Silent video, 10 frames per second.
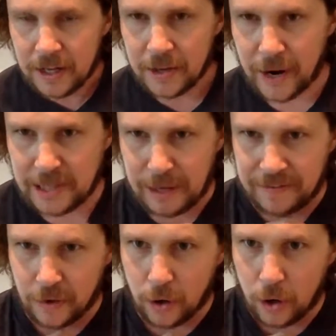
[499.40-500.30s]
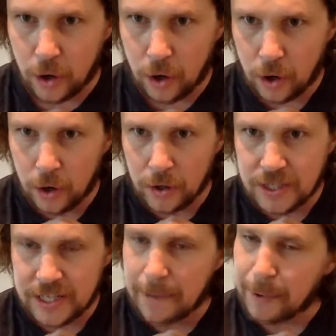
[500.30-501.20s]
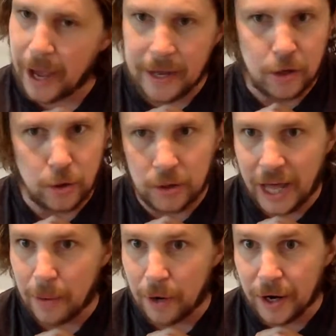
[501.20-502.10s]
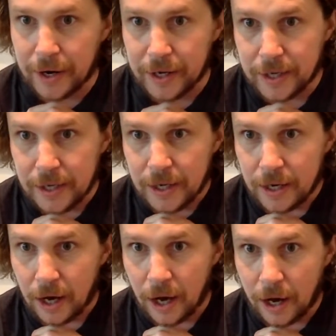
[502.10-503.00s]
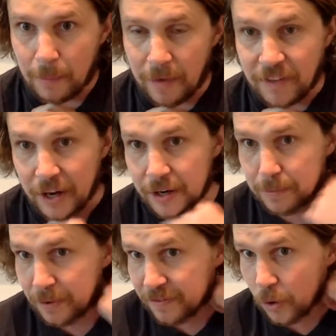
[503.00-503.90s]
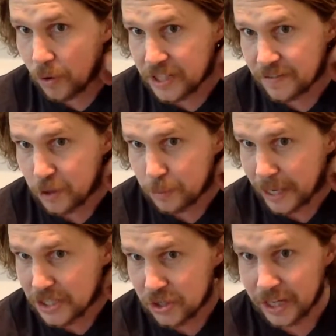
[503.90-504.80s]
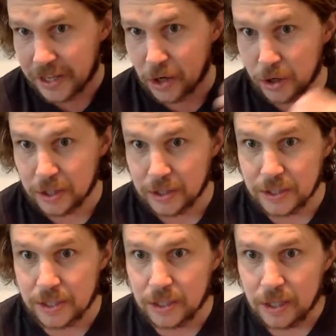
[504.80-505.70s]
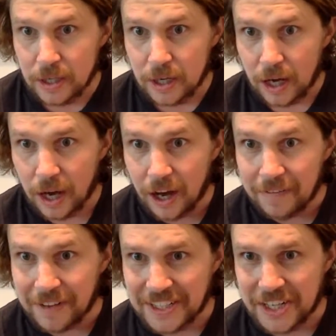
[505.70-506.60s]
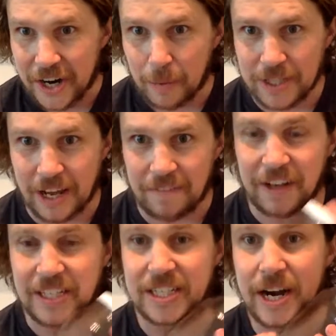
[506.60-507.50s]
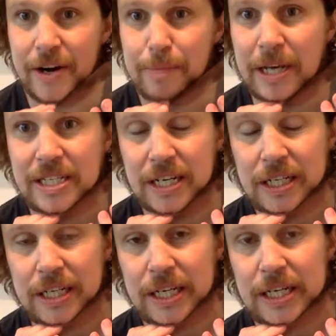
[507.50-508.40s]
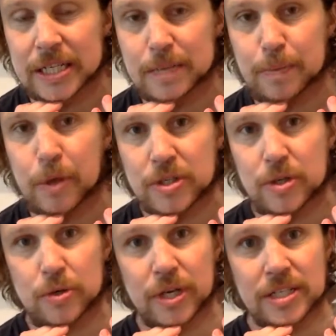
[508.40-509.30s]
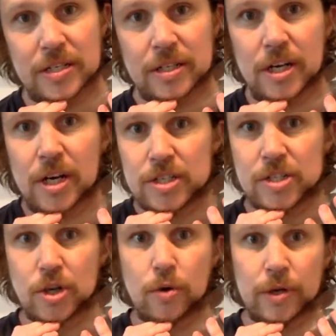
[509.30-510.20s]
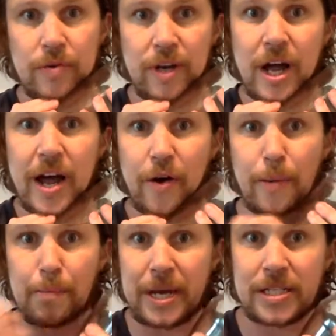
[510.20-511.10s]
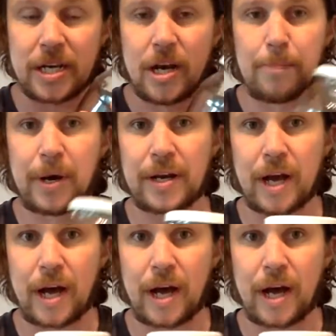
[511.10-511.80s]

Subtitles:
The recipe for tempeh, Google that one. I've done it before. There's a few places you can get the inoculants. Flexitarian, what is that? Flexitarian basically is a person who doesn't solely rely on meat, but